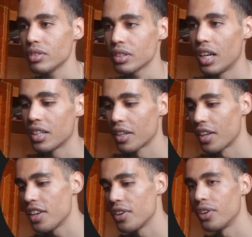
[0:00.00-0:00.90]
And
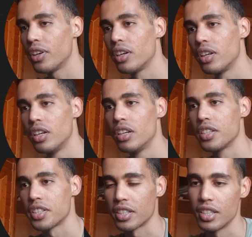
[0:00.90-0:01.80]
here,
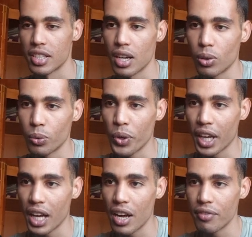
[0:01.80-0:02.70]
check this out, we
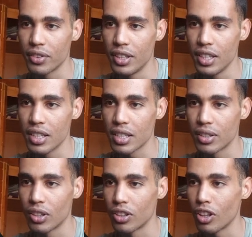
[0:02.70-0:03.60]
have this,
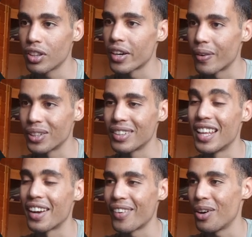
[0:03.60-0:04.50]
not the router,
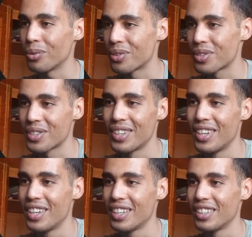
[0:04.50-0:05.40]
the
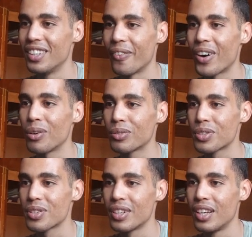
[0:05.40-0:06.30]

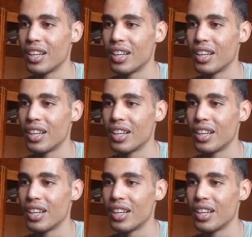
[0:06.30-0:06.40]
routes.